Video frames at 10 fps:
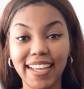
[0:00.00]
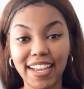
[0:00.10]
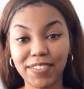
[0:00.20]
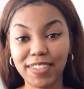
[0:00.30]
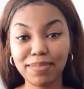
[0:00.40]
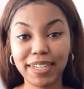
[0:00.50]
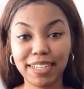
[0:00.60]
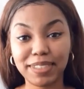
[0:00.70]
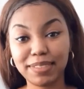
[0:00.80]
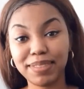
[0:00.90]
Hey everyone, my
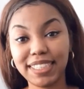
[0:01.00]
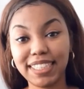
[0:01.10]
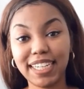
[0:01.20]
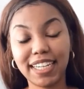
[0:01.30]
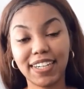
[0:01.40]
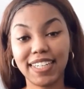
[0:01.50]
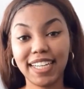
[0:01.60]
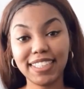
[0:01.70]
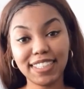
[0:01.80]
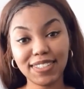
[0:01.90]
name is Misty Gunn on
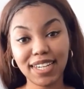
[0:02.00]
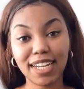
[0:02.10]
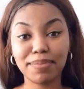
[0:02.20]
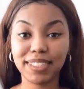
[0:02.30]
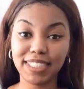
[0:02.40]
Instagram,